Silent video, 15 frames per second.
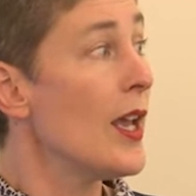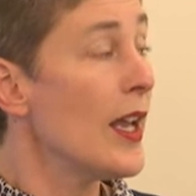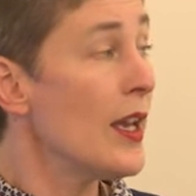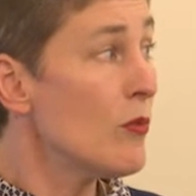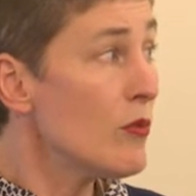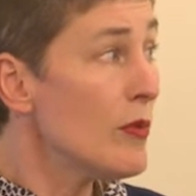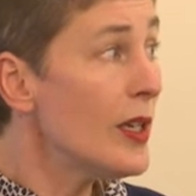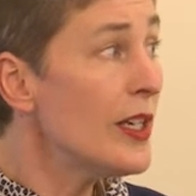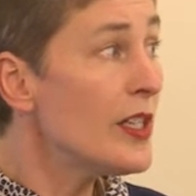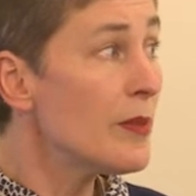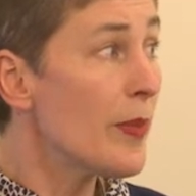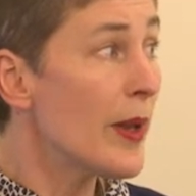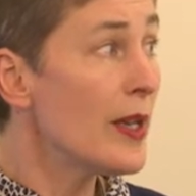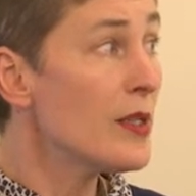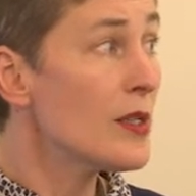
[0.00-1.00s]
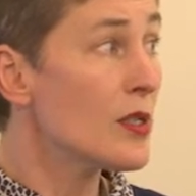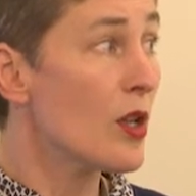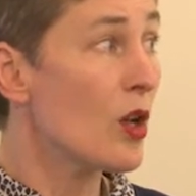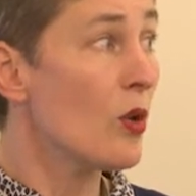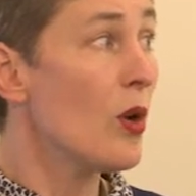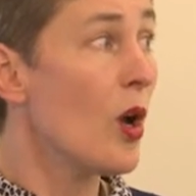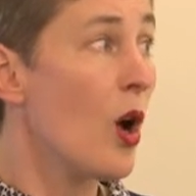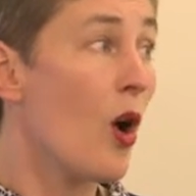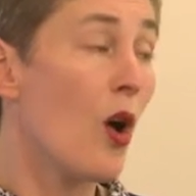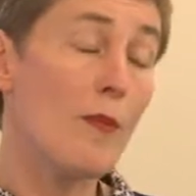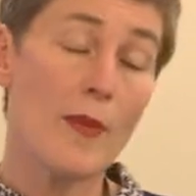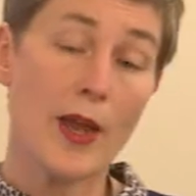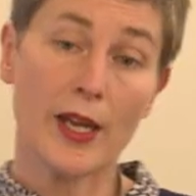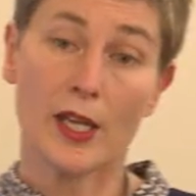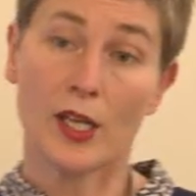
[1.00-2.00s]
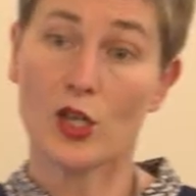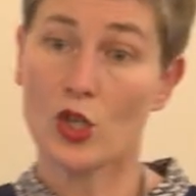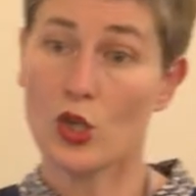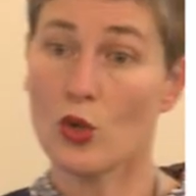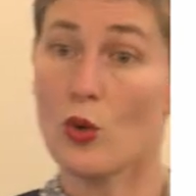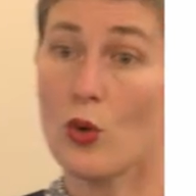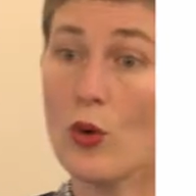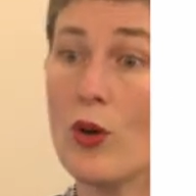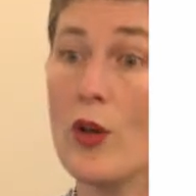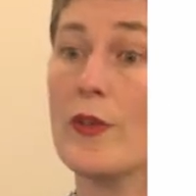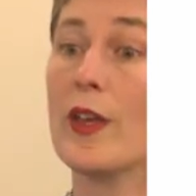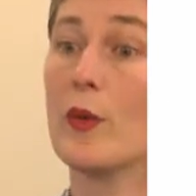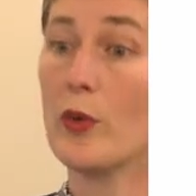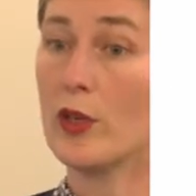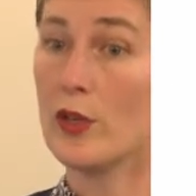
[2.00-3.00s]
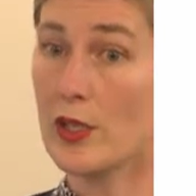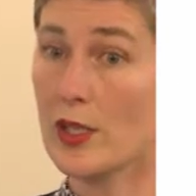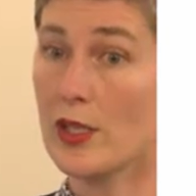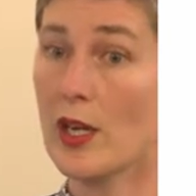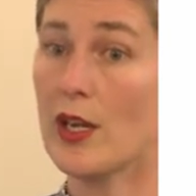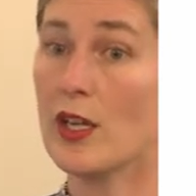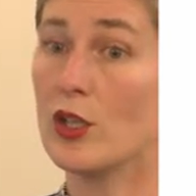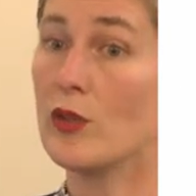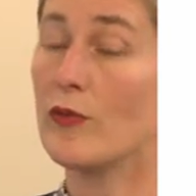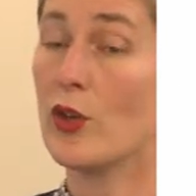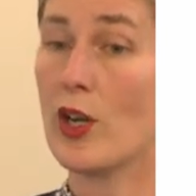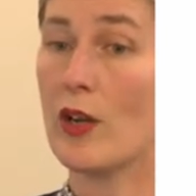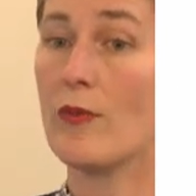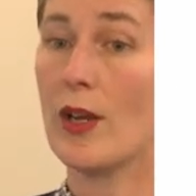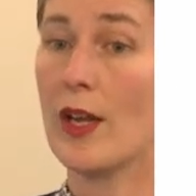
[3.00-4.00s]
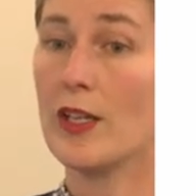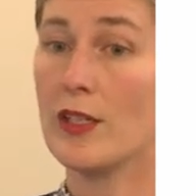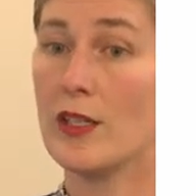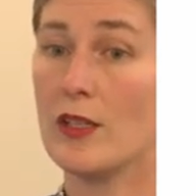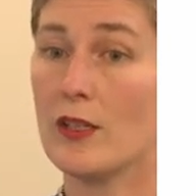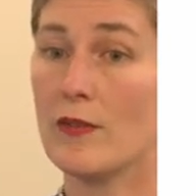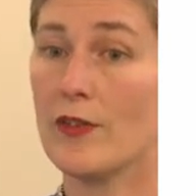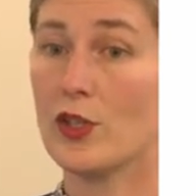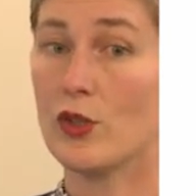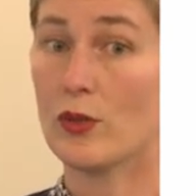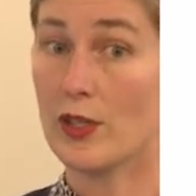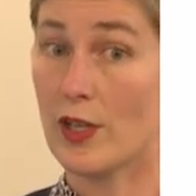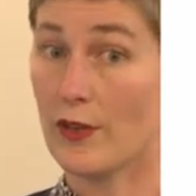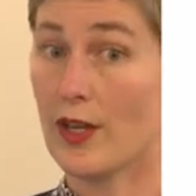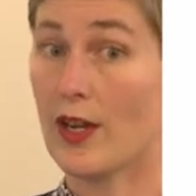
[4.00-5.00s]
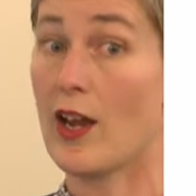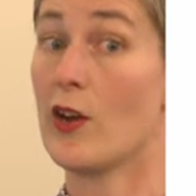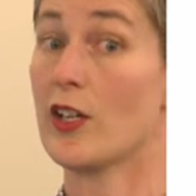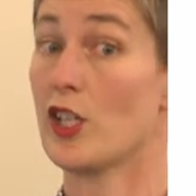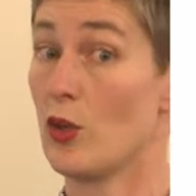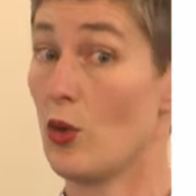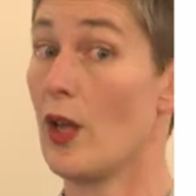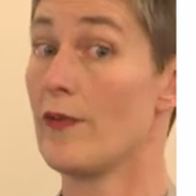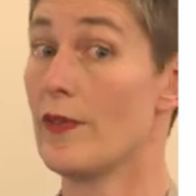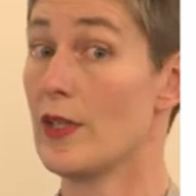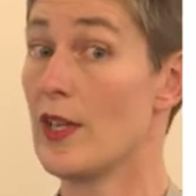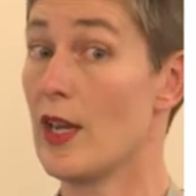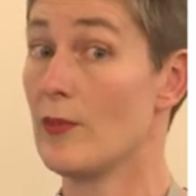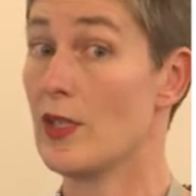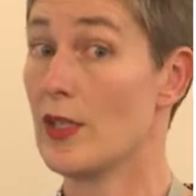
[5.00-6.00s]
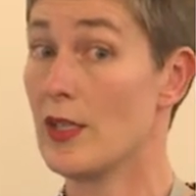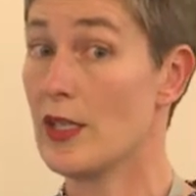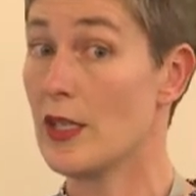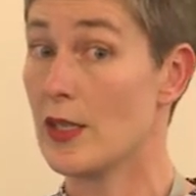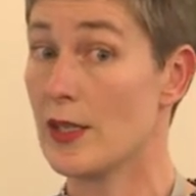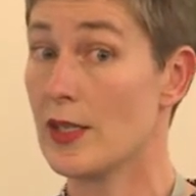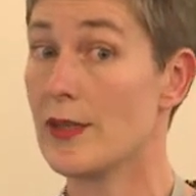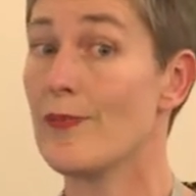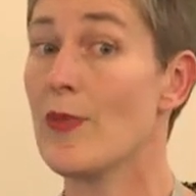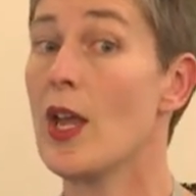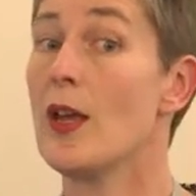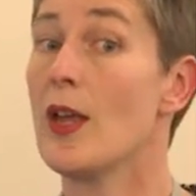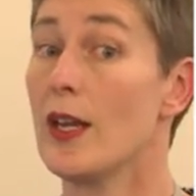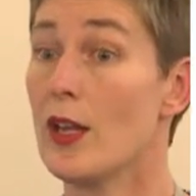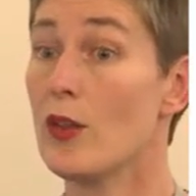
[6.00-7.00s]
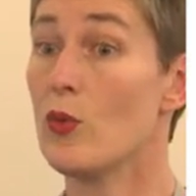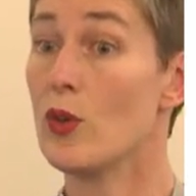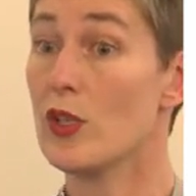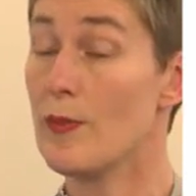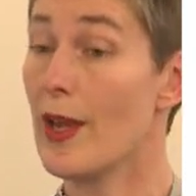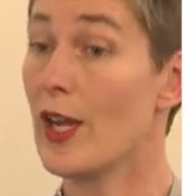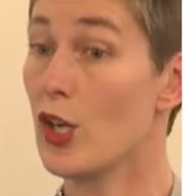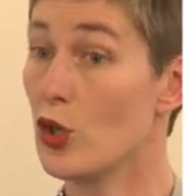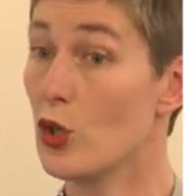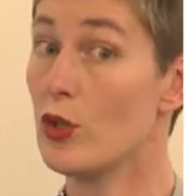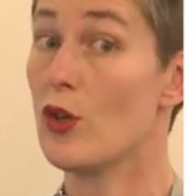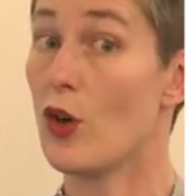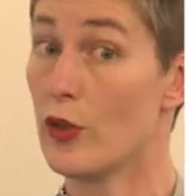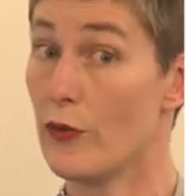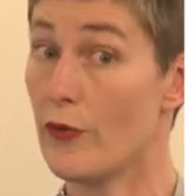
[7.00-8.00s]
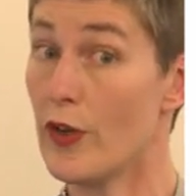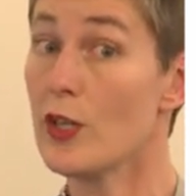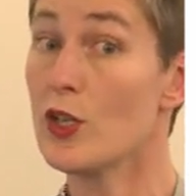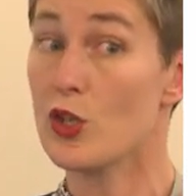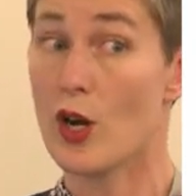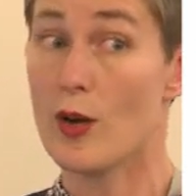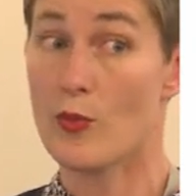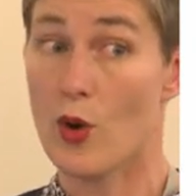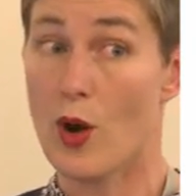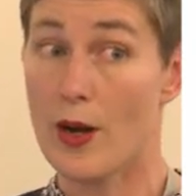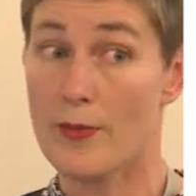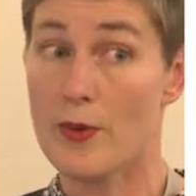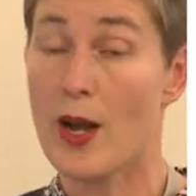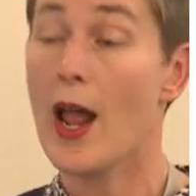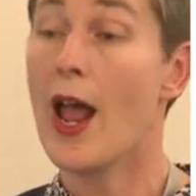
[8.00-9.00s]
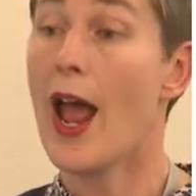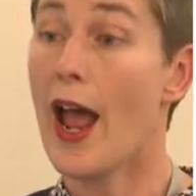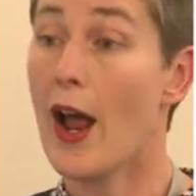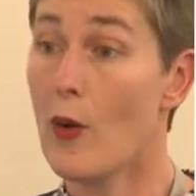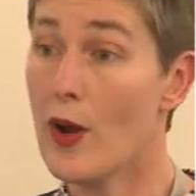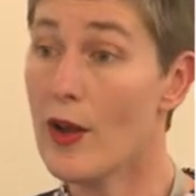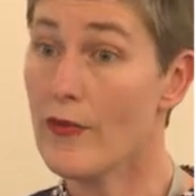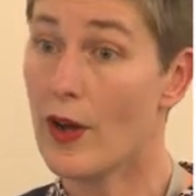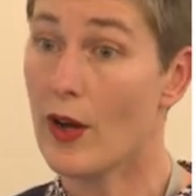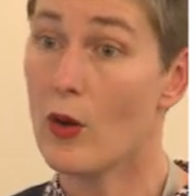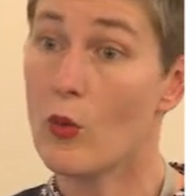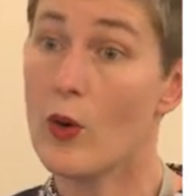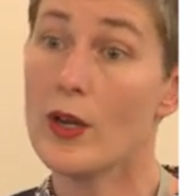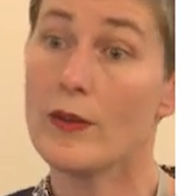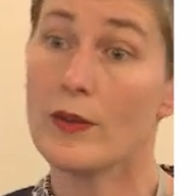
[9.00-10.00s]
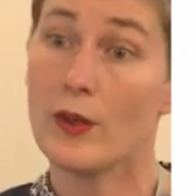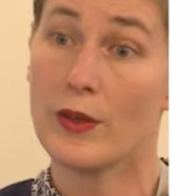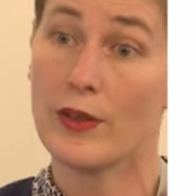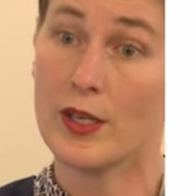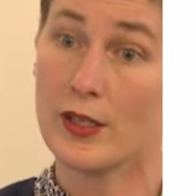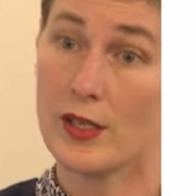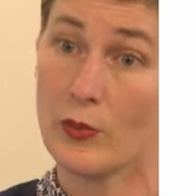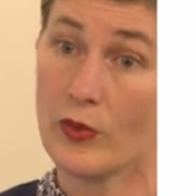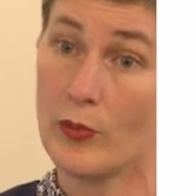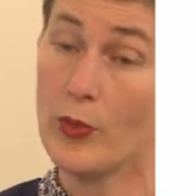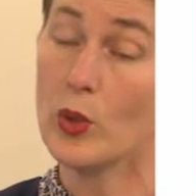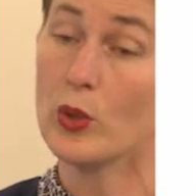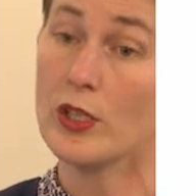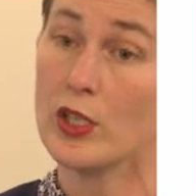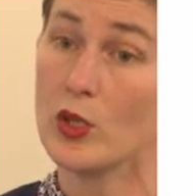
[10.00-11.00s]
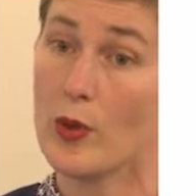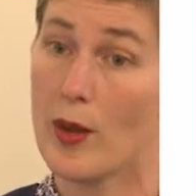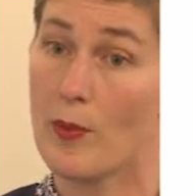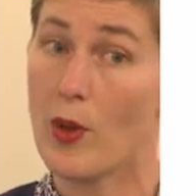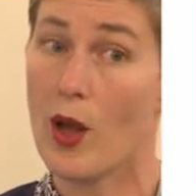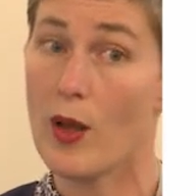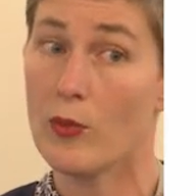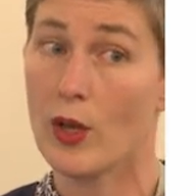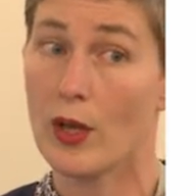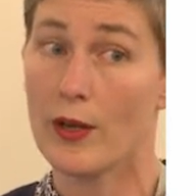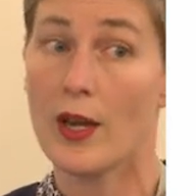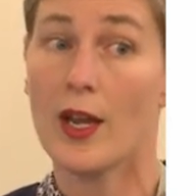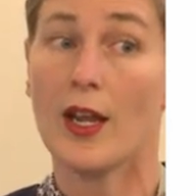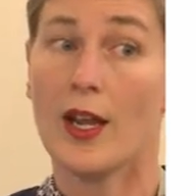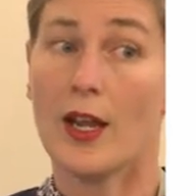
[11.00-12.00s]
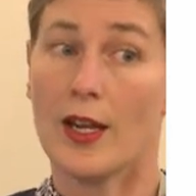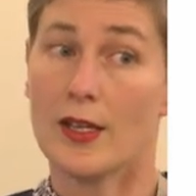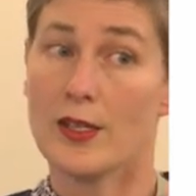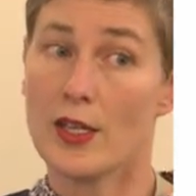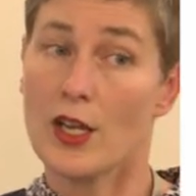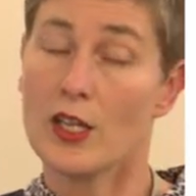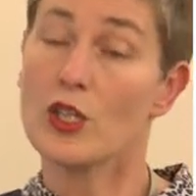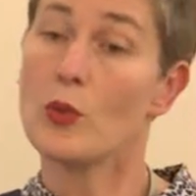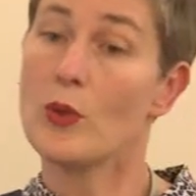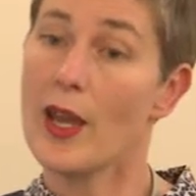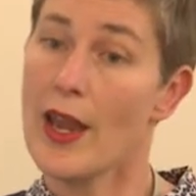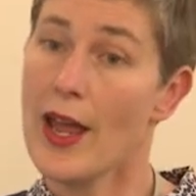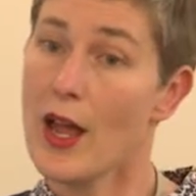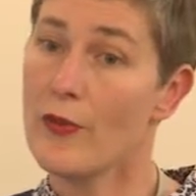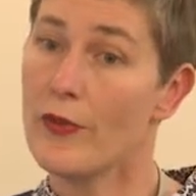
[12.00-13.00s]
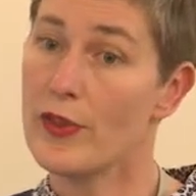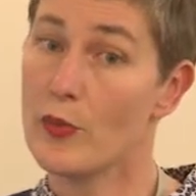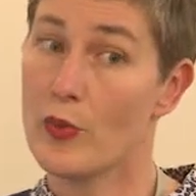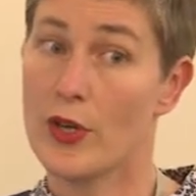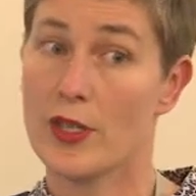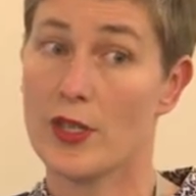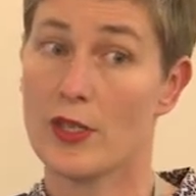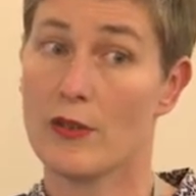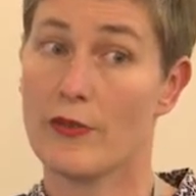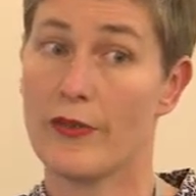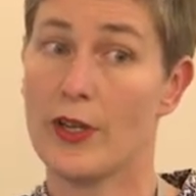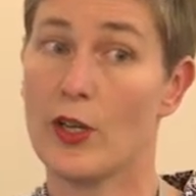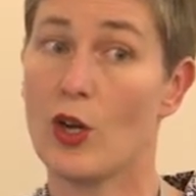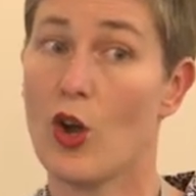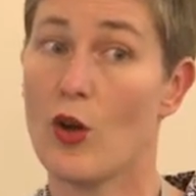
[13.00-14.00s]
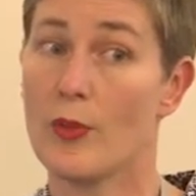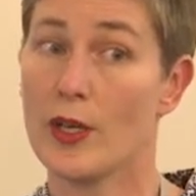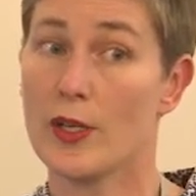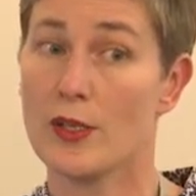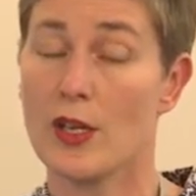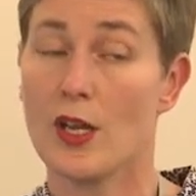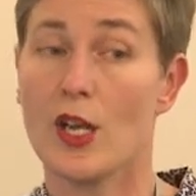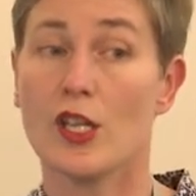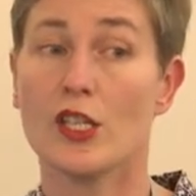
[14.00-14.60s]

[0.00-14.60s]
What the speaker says: It really depends, though, on making sure that when you're saying you've got unrelated individuals, that they are actually all have the same disease. In other words, making sure you've got your phenotype right. However, one of the things that we've built into our pipeline is to allow for the presence of phenocopies.